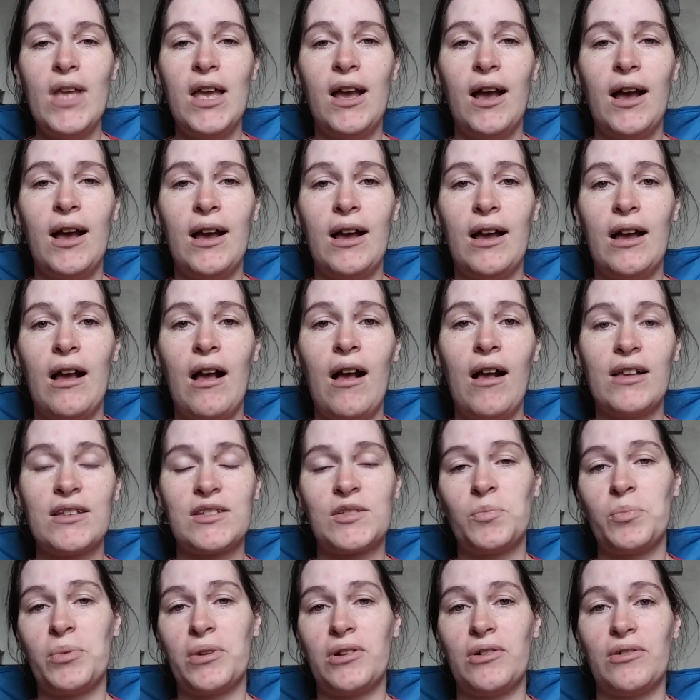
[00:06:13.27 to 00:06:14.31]

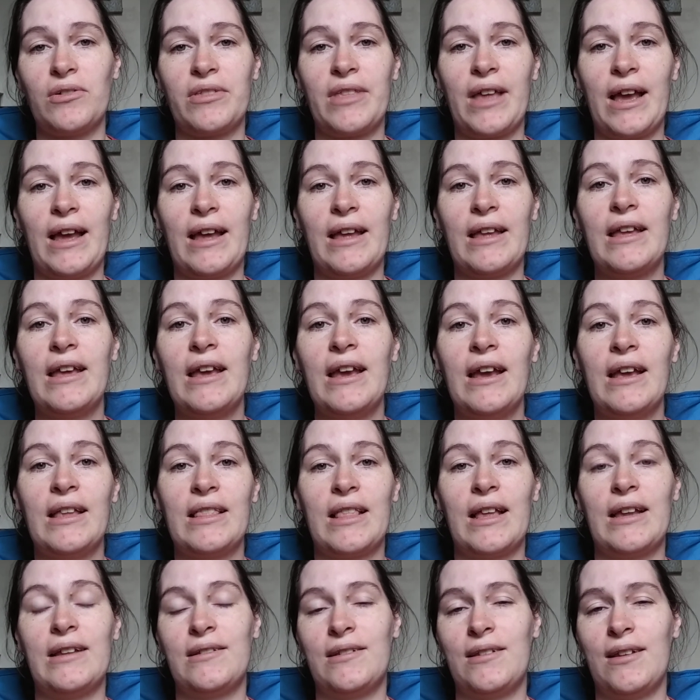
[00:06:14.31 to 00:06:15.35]
hospital that
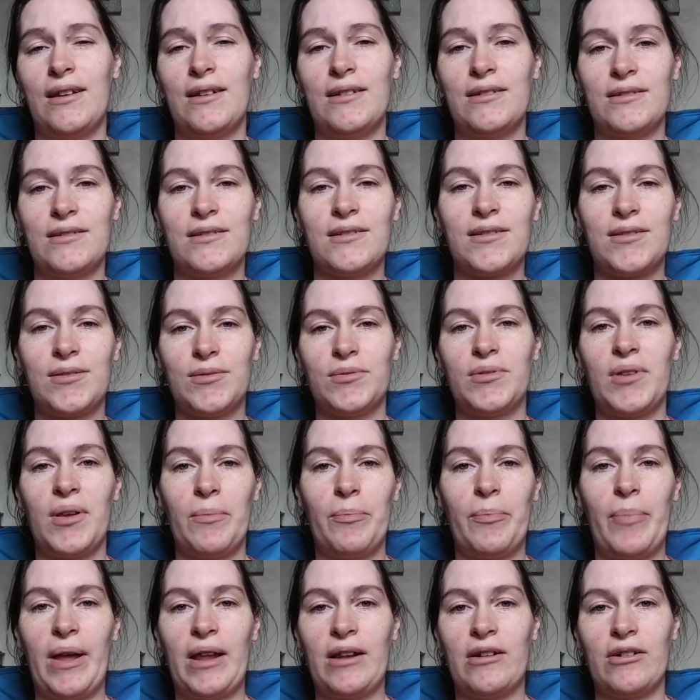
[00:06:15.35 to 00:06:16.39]
does
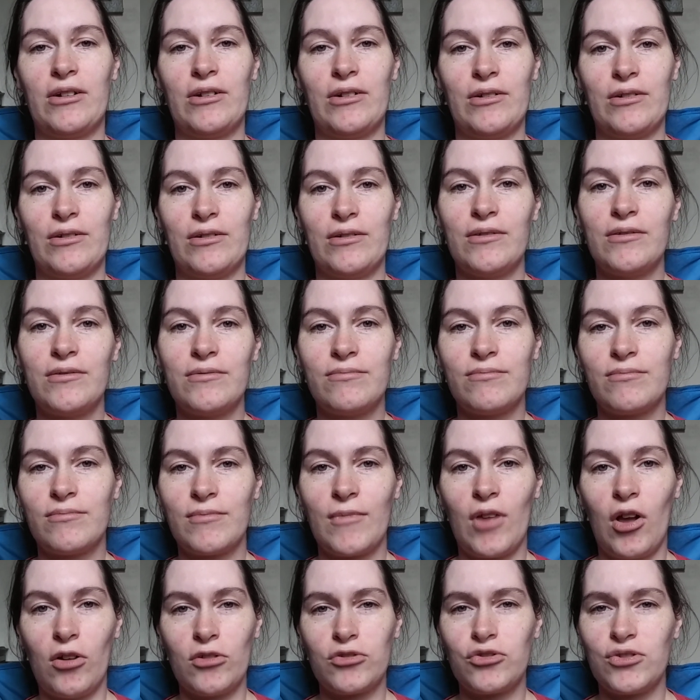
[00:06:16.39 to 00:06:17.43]
better
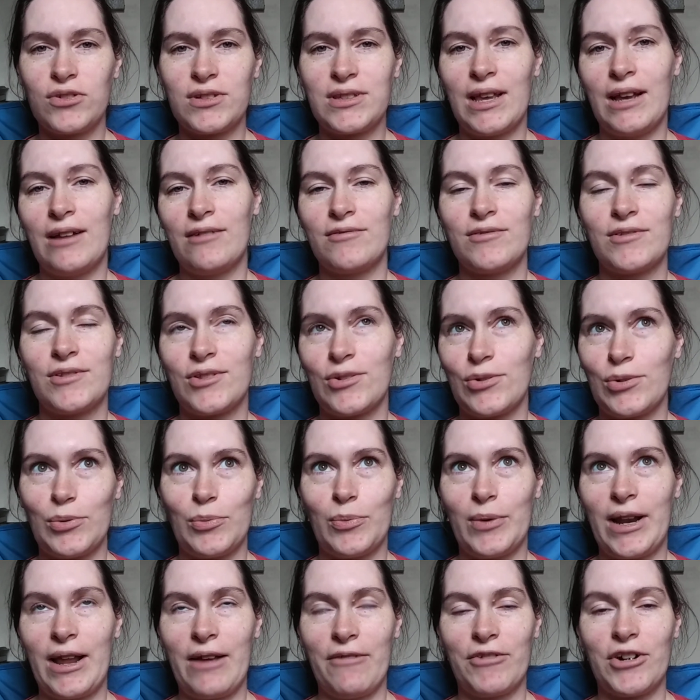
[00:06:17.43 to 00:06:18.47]
ultrasounds or
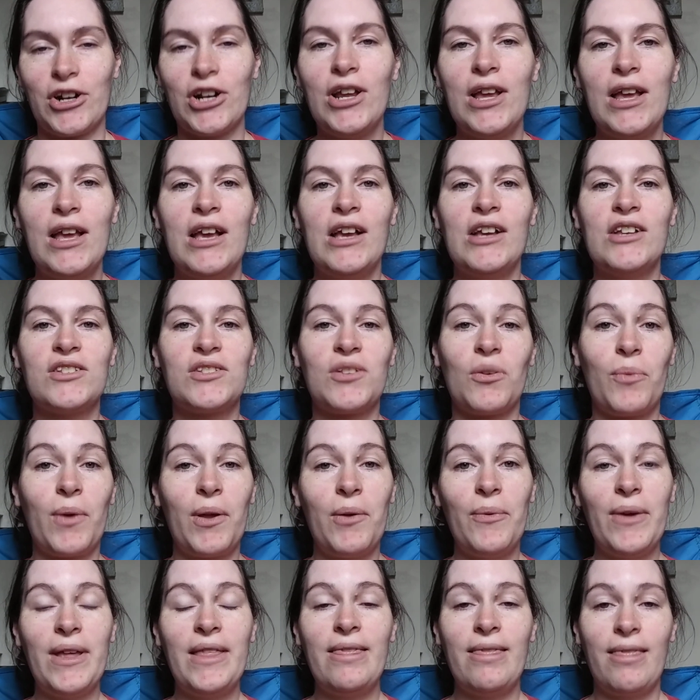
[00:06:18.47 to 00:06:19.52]
whatever. So we
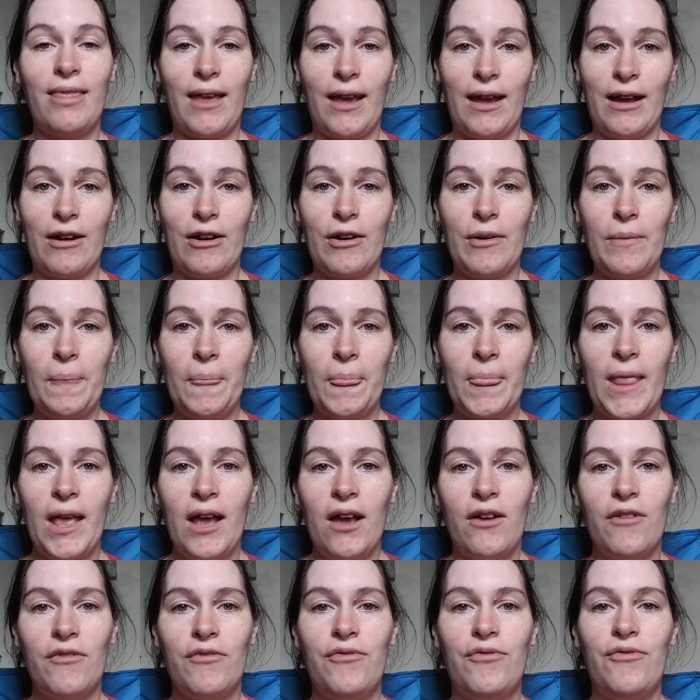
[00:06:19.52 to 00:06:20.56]
went there
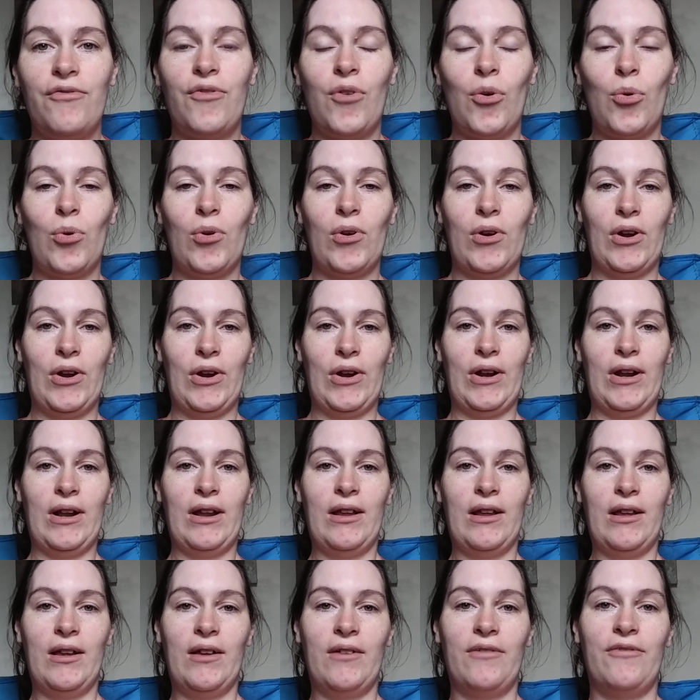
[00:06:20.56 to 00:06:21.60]
for
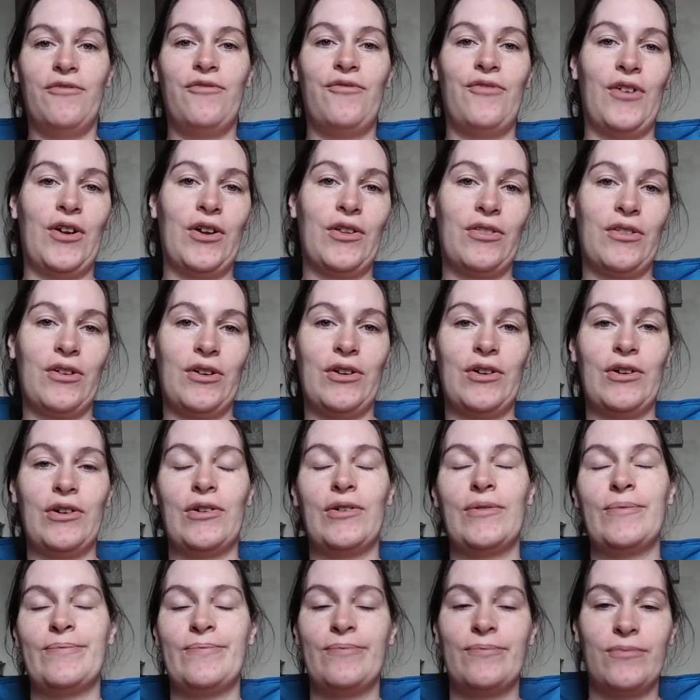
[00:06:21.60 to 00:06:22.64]

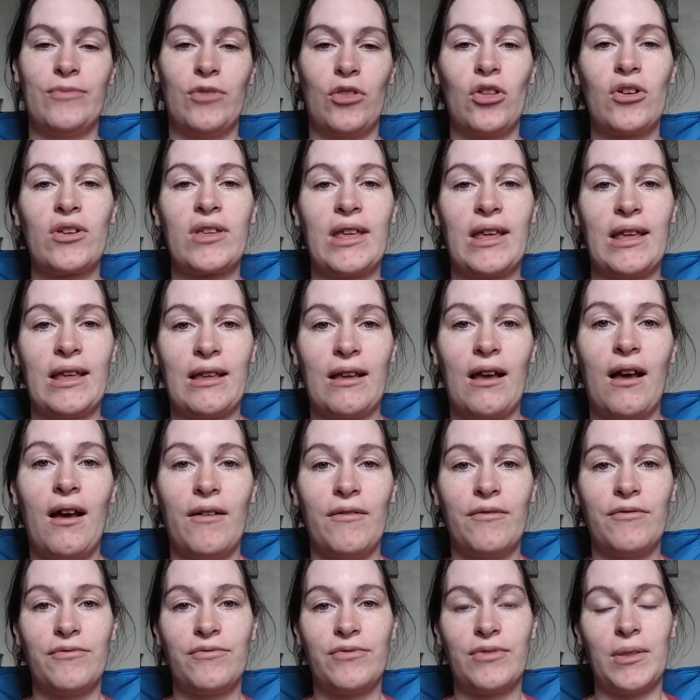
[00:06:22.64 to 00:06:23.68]
further looking
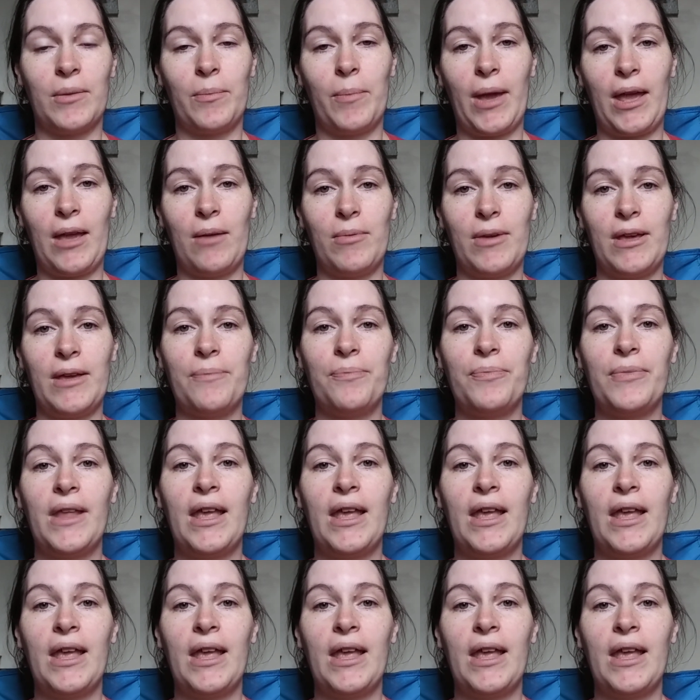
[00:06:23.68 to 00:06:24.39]
of the baby,